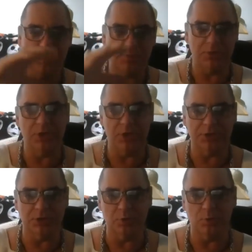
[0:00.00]
put it
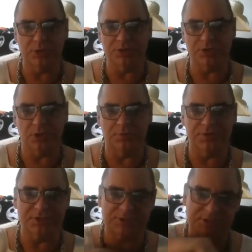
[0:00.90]
on your wood
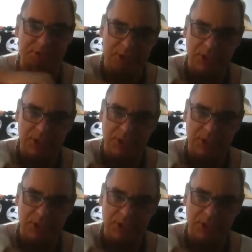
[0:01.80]
surface,